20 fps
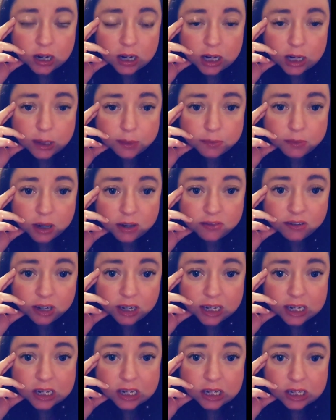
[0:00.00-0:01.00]
a
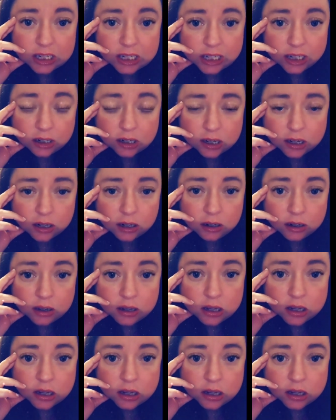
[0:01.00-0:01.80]
very clear